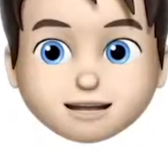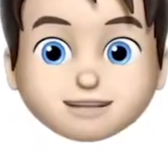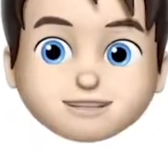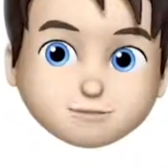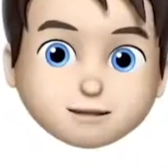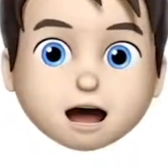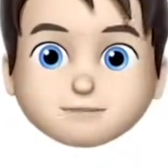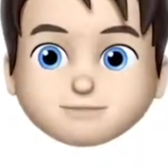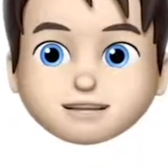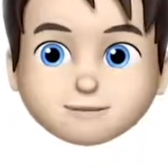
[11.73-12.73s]

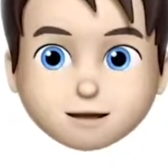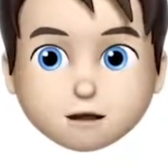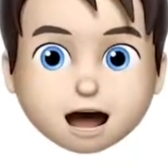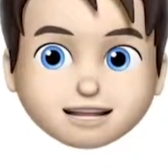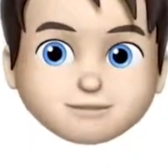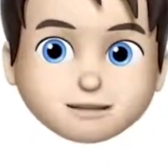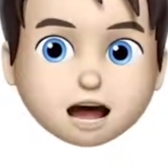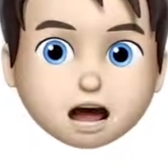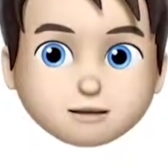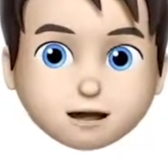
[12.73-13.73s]
Sometimes people ask me,
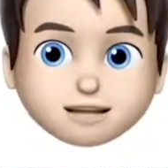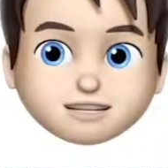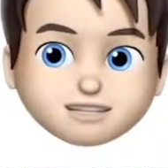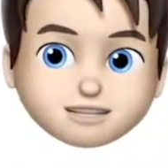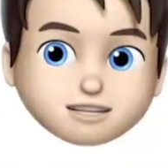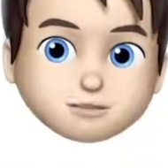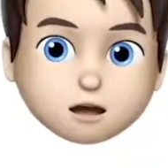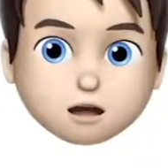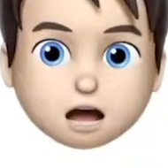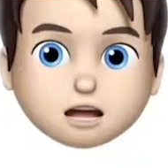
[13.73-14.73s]
how do I digitally
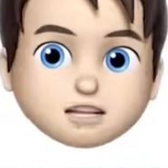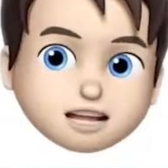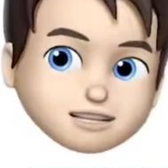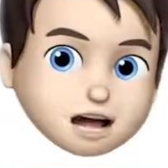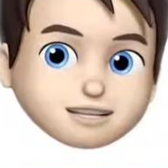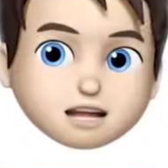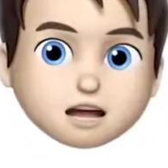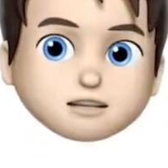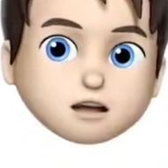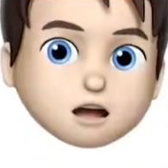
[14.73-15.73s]
draw? And then I tell
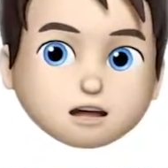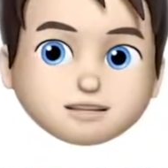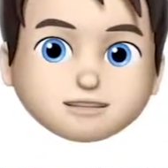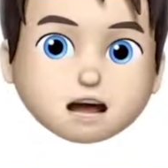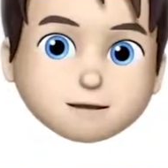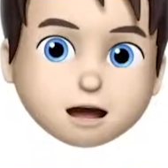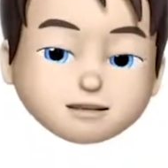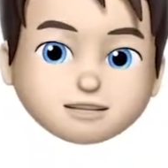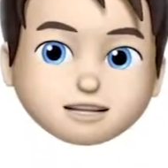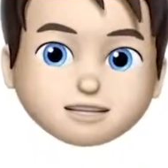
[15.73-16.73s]
other artists
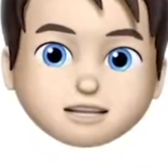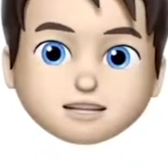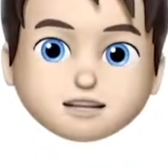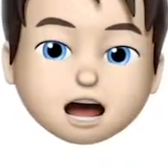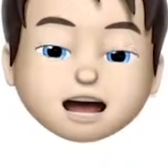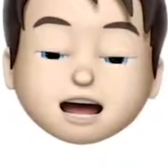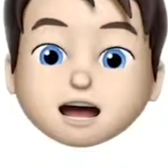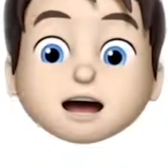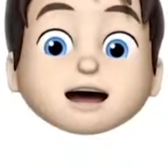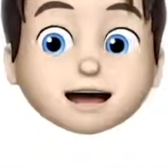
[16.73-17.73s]
about this and they're like,
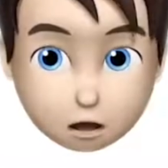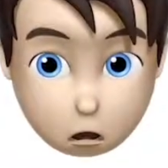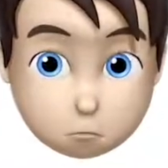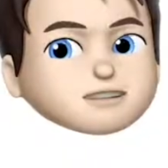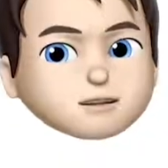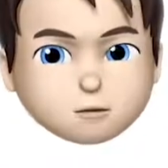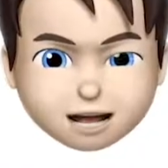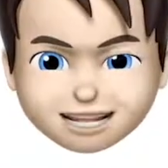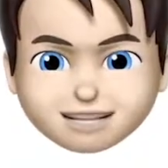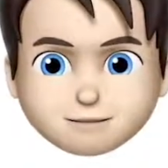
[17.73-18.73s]
nope!
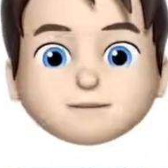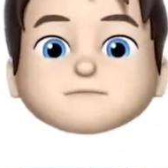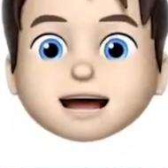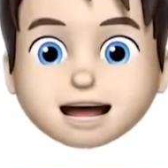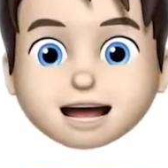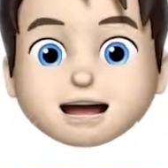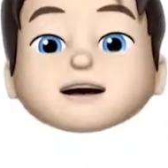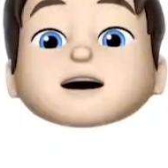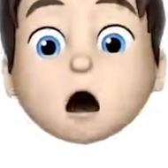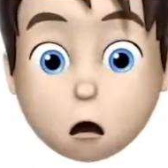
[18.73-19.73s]
What do you
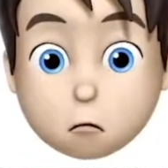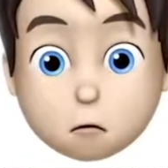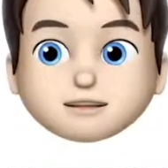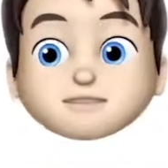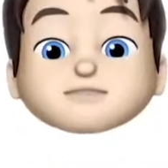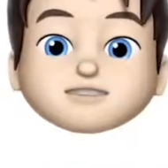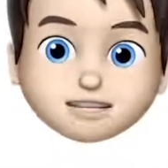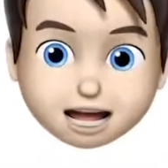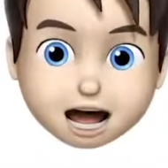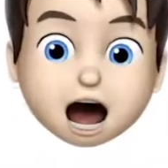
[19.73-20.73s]
mean, nope? So
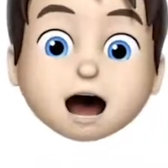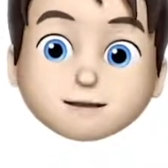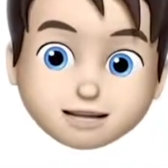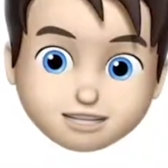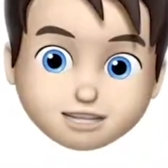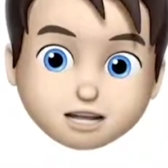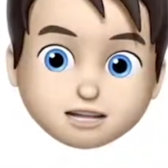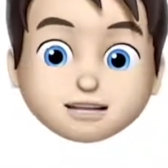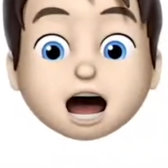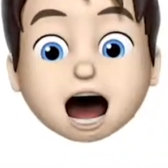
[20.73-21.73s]
today I'm going to show
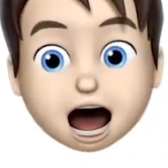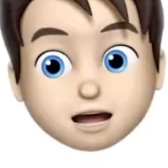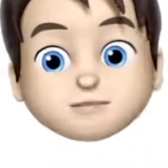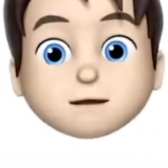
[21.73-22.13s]
you the alpha